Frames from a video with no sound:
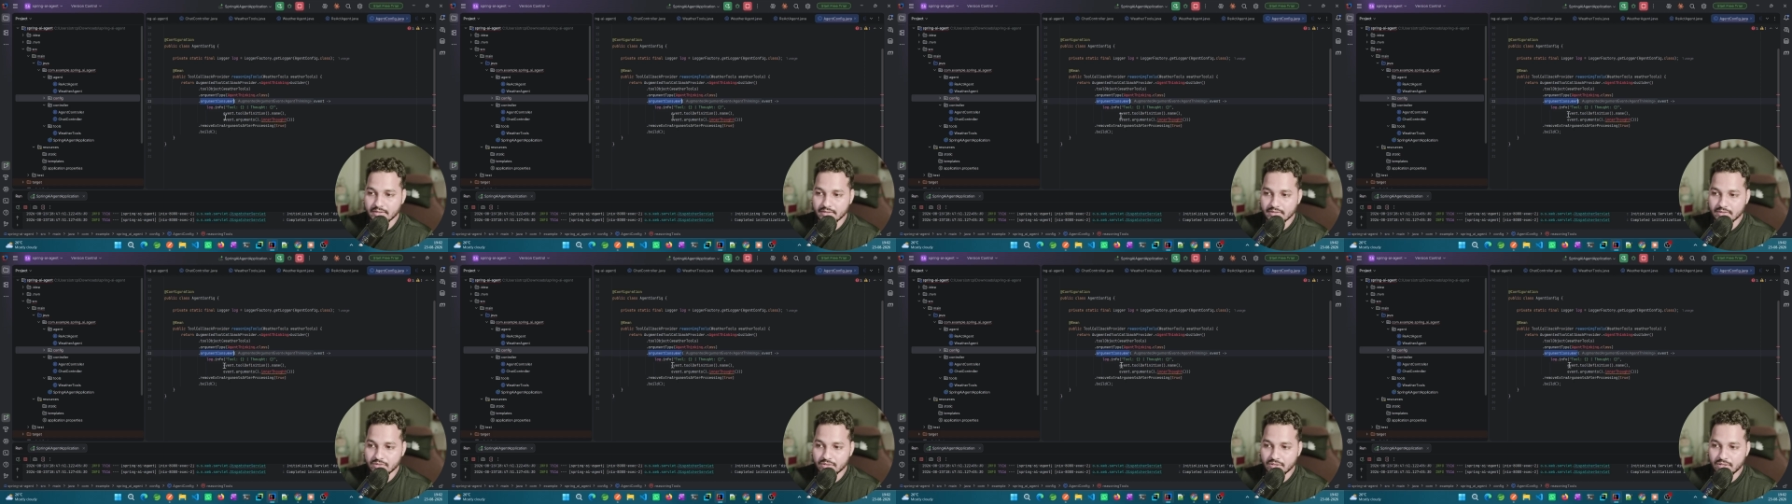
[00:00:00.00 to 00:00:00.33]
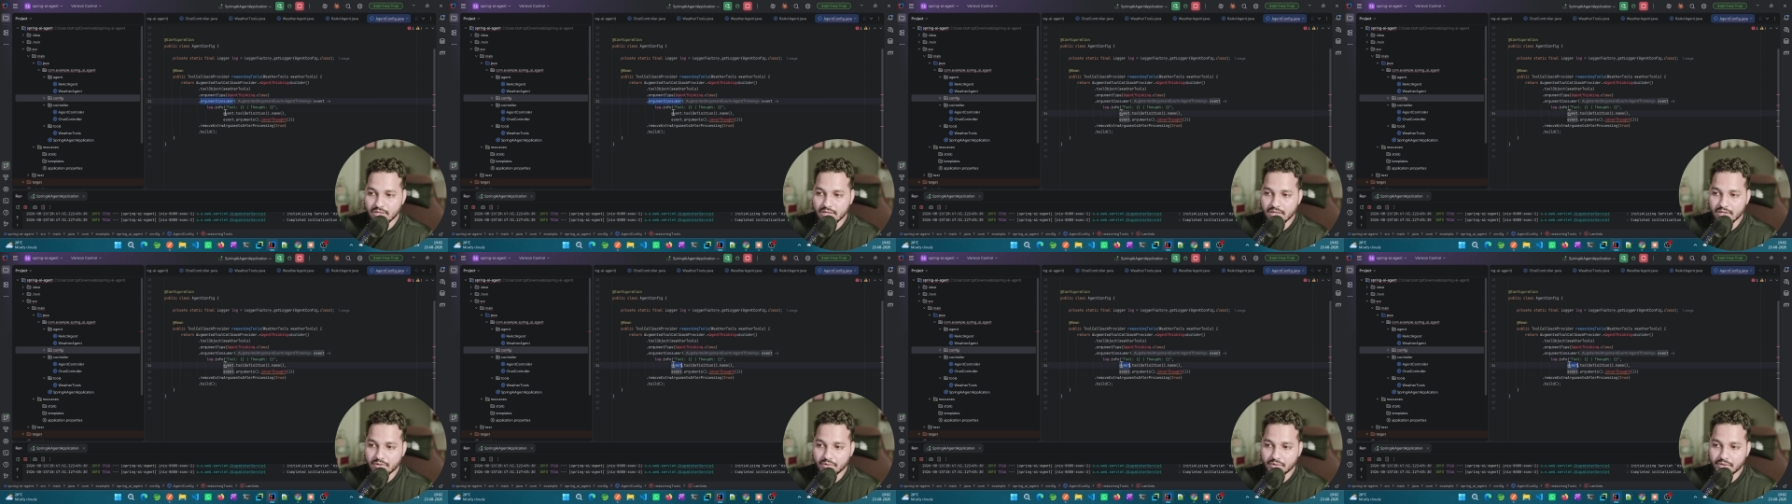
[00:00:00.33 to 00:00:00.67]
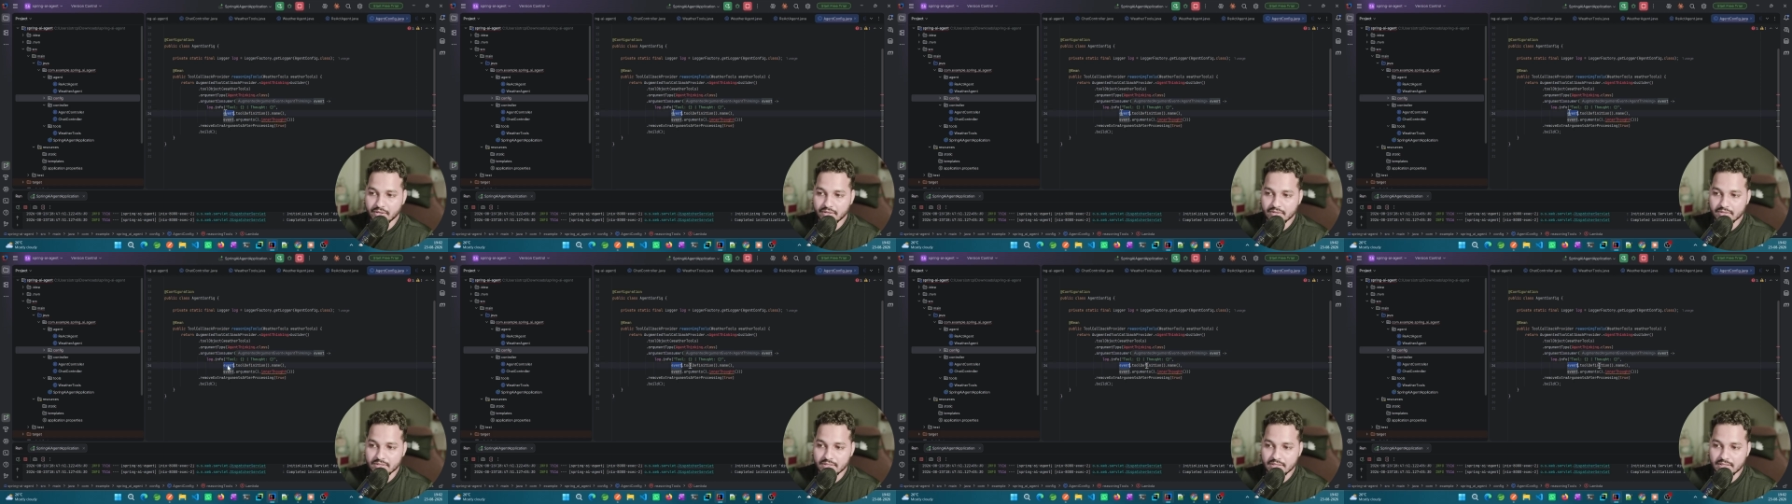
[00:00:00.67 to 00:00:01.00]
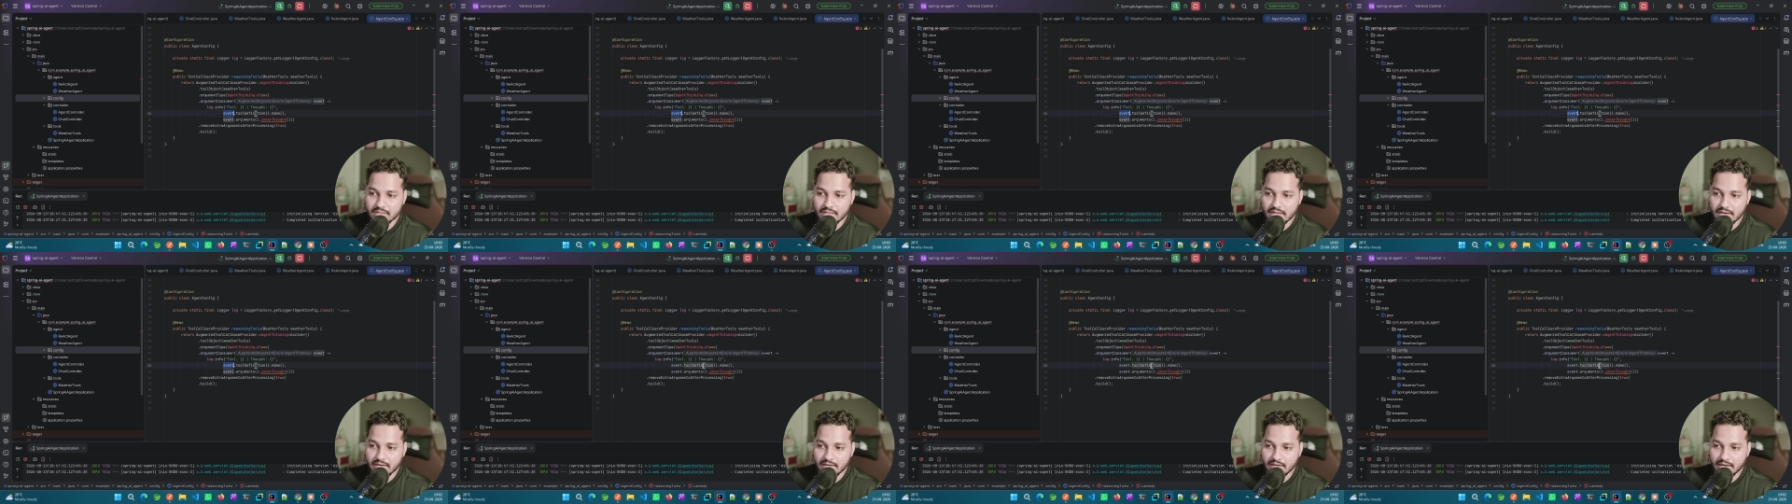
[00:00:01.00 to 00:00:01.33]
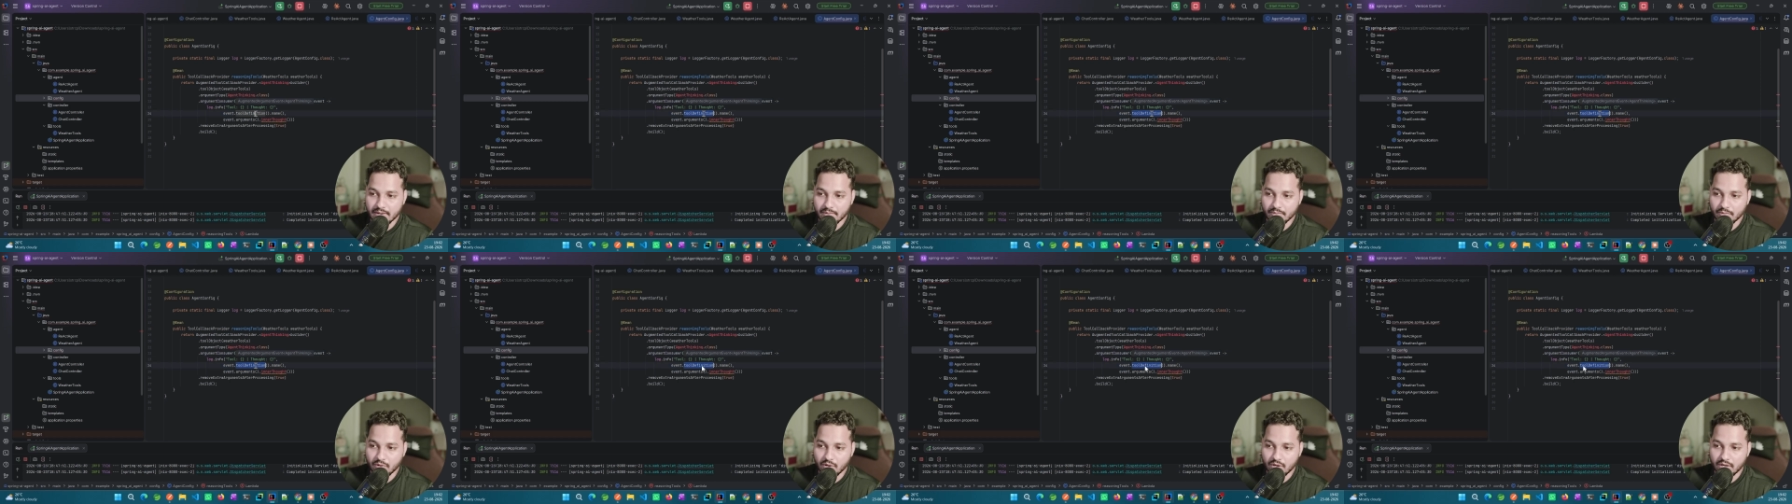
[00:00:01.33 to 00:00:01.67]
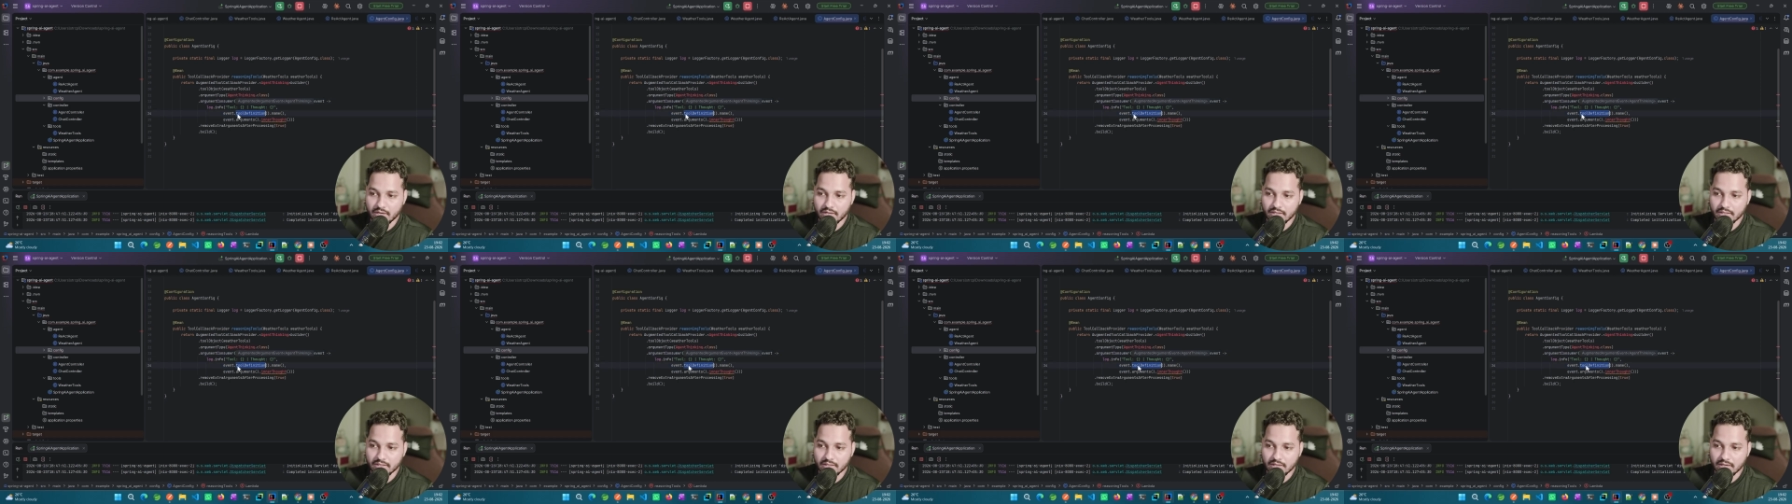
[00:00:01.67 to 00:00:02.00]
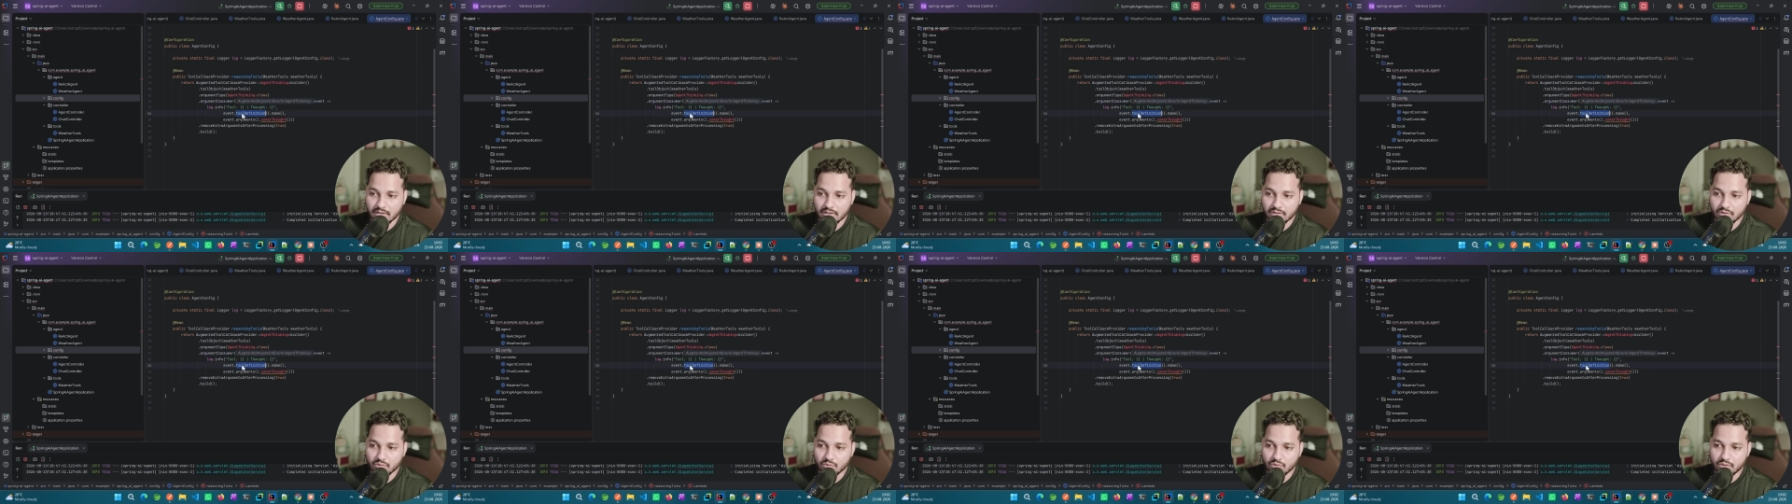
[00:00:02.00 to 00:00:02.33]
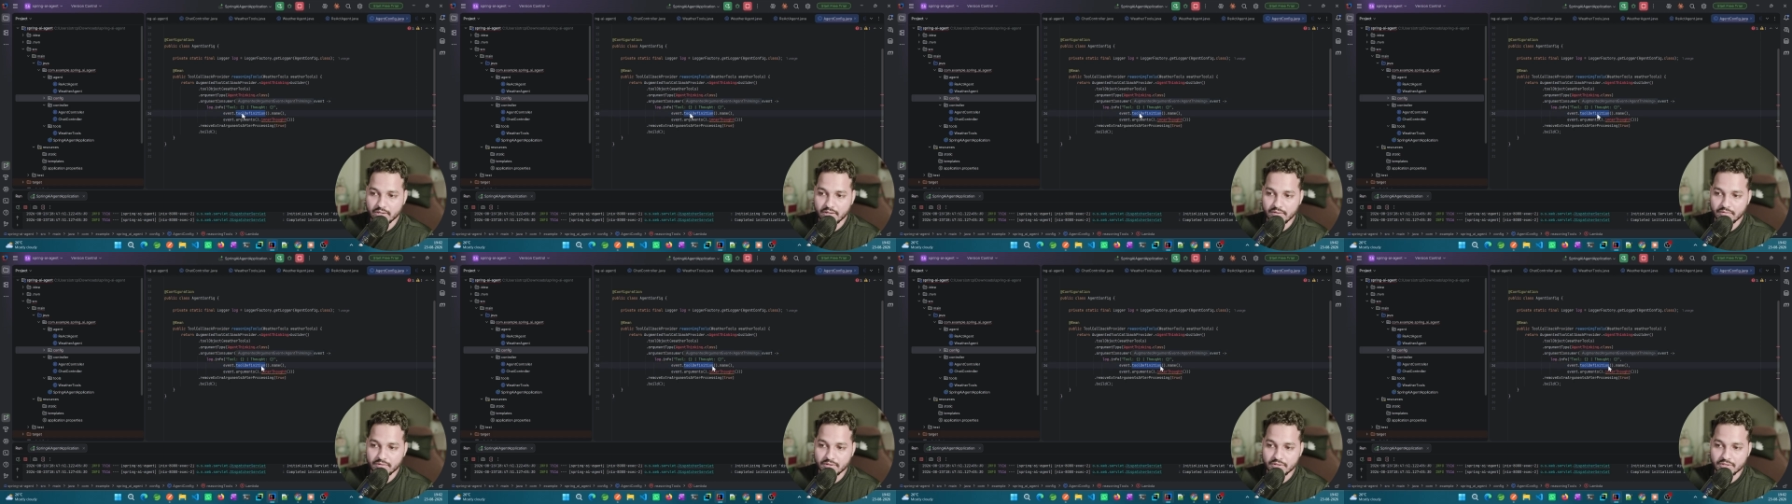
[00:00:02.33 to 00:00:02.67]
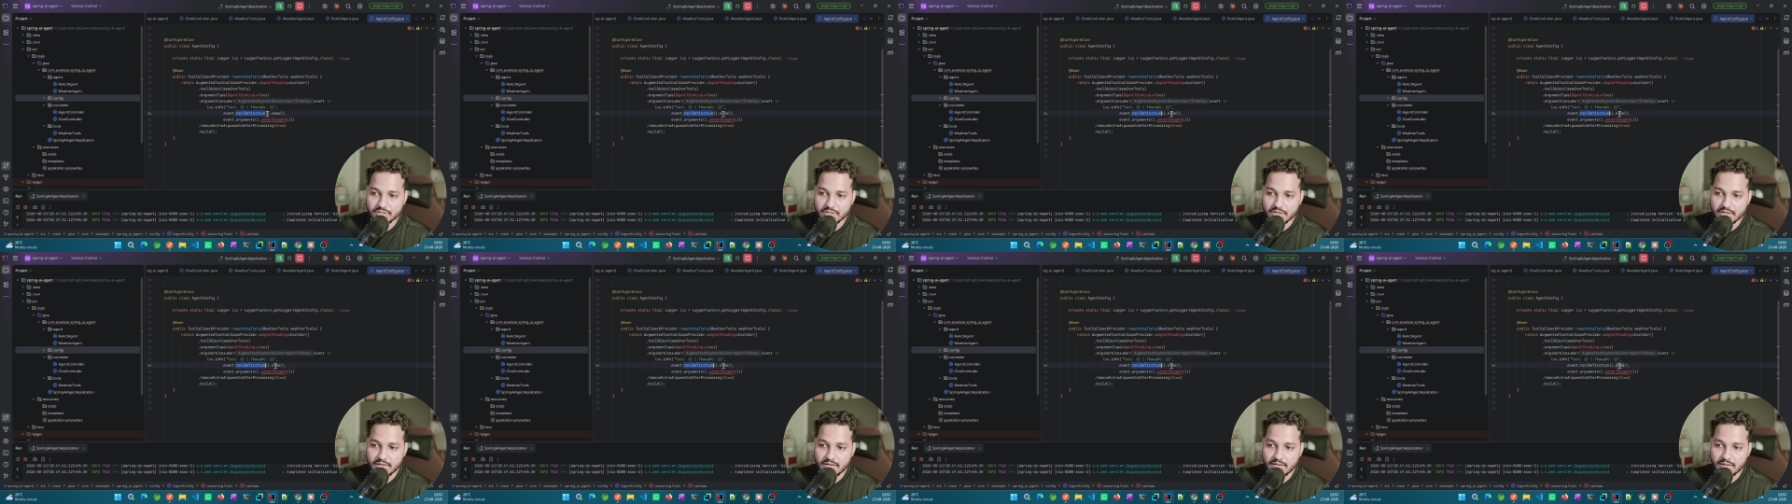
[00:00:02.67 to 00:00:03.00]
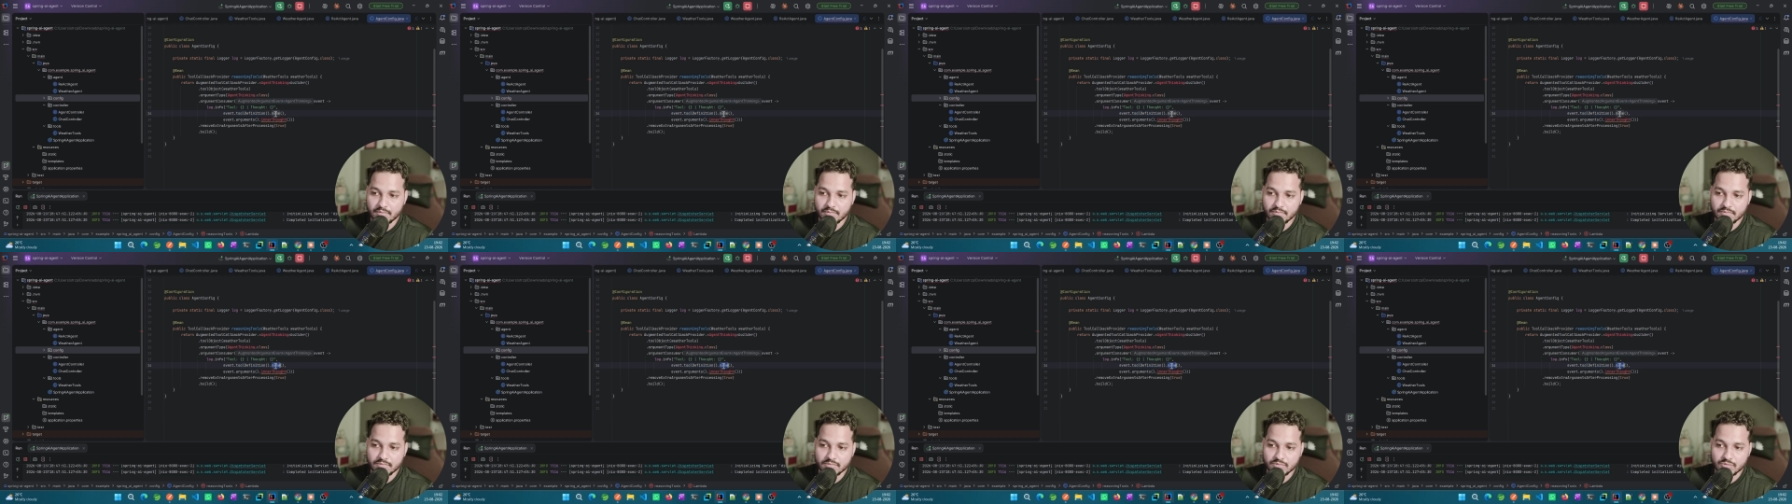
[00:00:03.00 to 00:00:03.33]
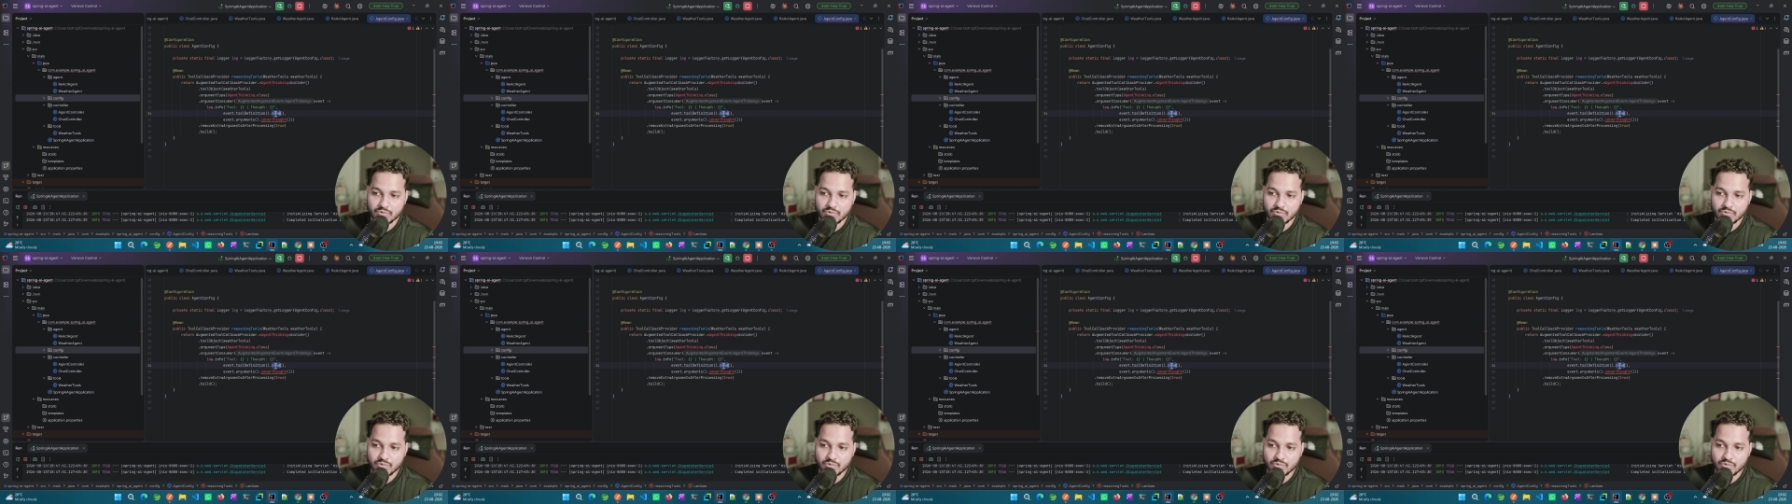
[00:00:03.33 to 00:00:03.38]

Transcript: So here you can see that I'm calling tool definition name.